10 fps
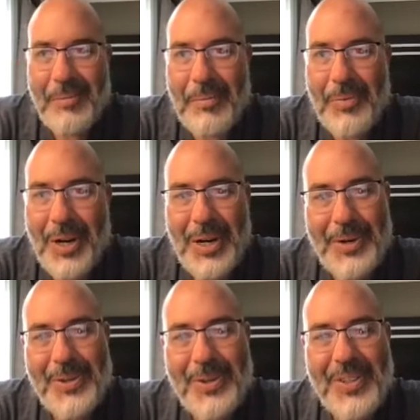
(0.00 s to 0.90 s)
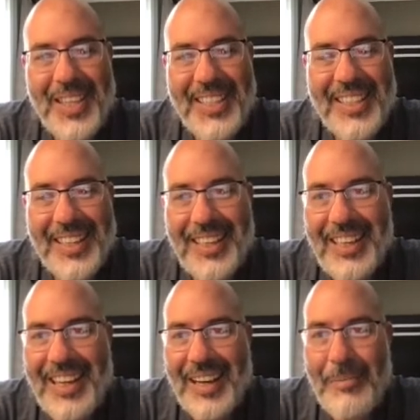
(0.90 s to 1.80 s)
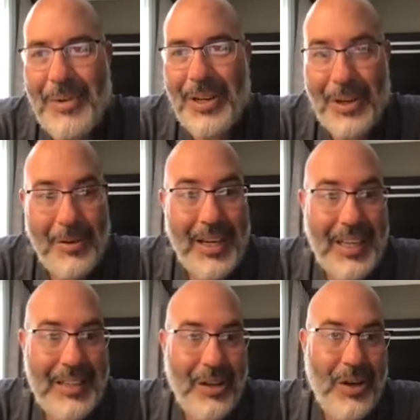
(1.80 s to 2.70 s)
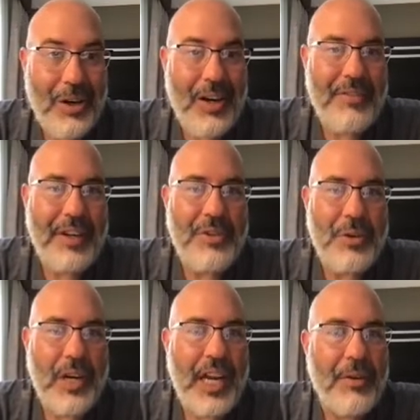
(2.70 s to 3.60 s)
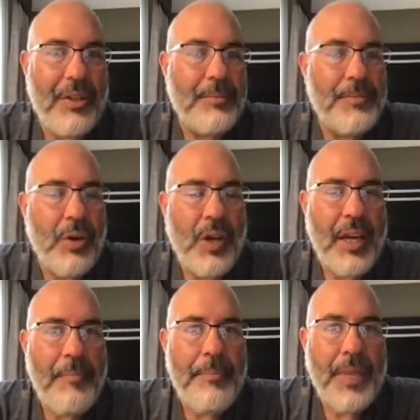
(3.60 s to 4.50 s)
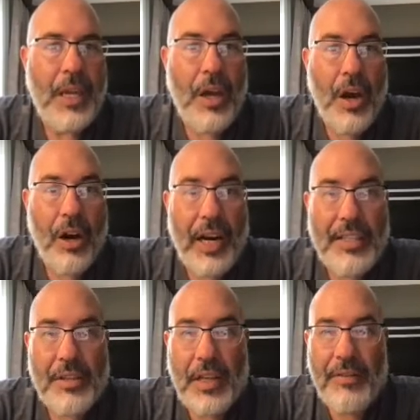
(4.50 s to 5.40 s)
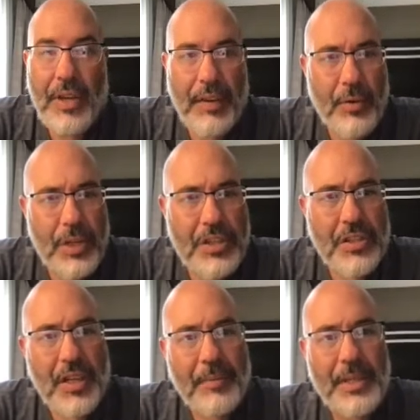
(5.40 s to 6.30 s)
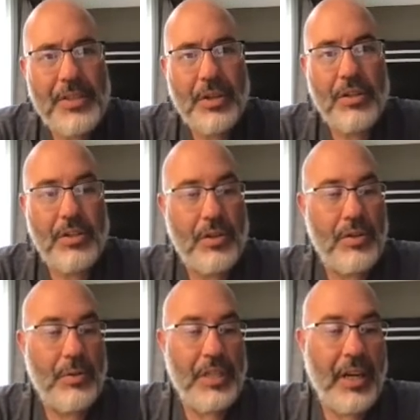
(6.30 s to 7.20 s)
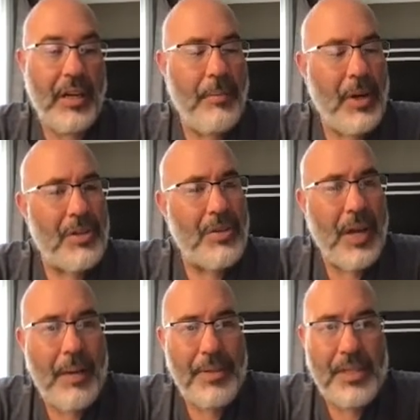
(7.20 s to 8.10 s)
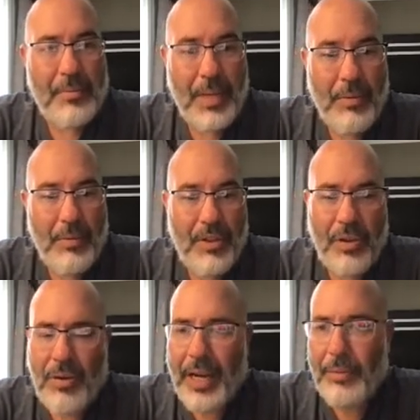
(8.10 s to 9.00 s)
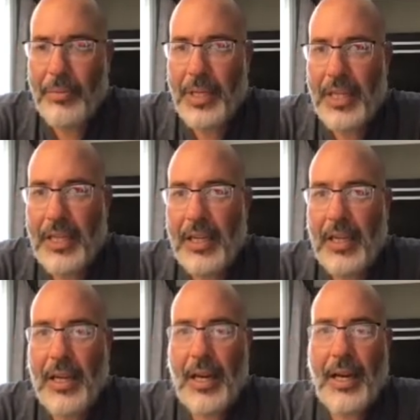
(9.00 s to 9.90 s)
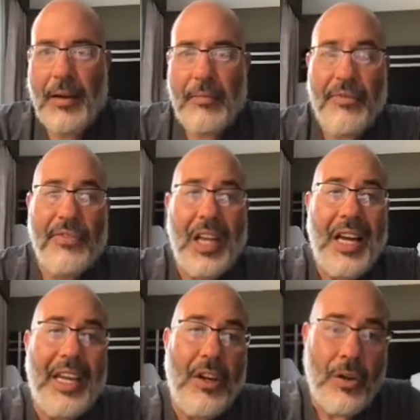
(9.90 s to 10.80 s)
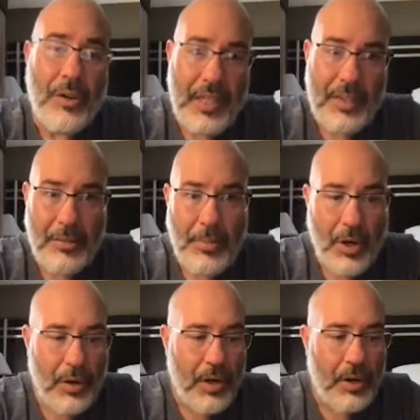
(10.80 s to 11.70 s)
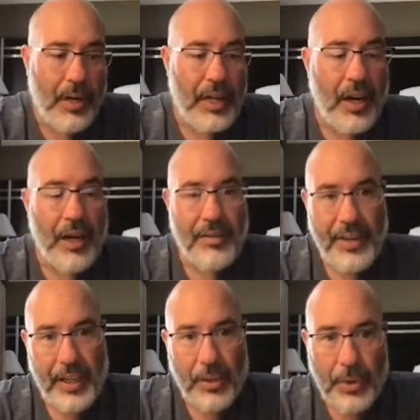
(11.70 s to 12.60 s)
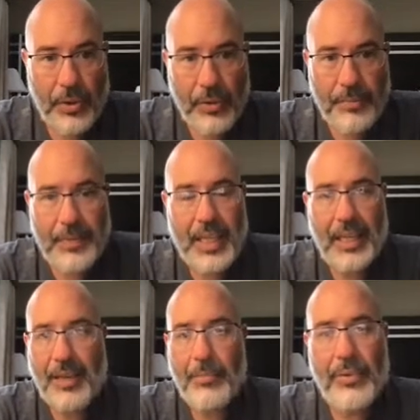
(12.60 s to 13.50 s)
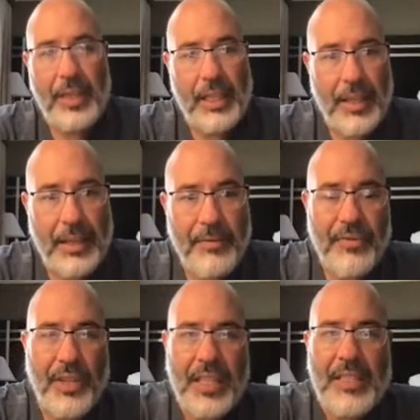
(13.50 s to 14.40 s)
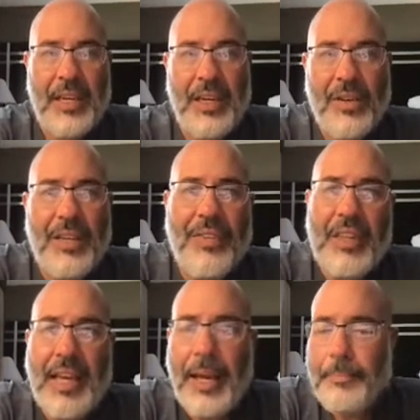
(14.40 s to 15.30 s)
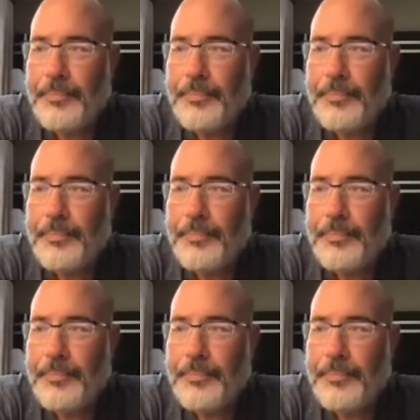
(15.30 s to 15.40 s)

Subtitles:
prior to then, I'm going to go ahead and log off after an hour. Okay. All right. If you have questions, comments, or concerns, reach out. I'm also happy to meet with you. I will be flying all day tomorrow and unavailable completely for the entirety of the day.